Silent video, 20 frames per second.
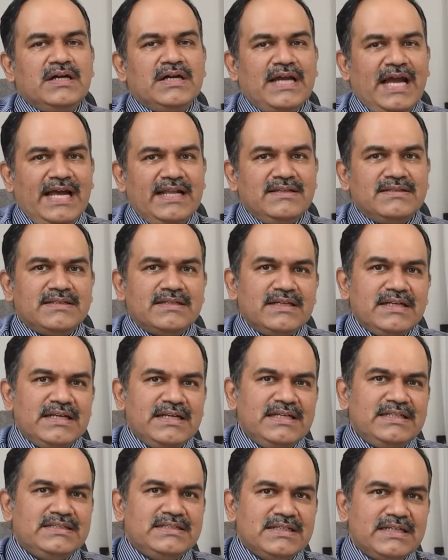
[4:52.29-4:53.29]
cancer,
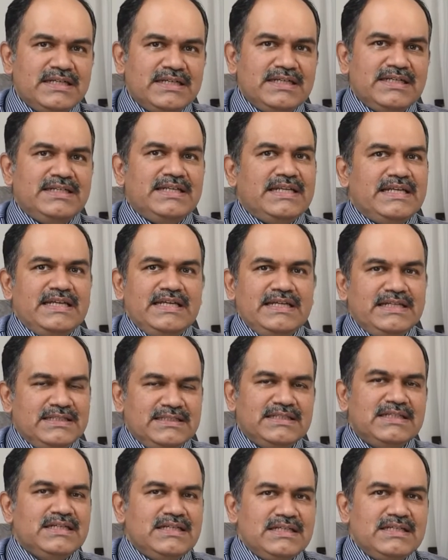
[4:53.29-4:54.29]
it certainly
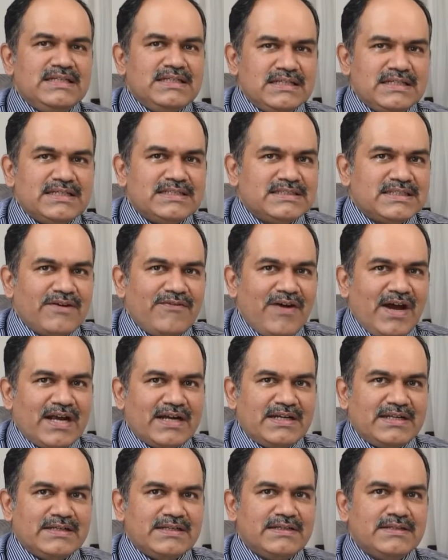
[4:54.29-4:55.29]
is a risk
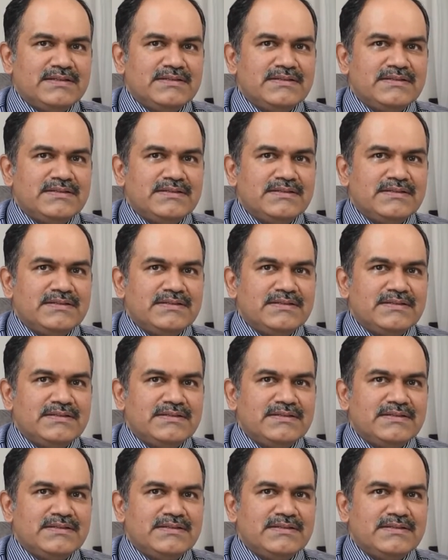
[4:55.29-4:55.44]
factor.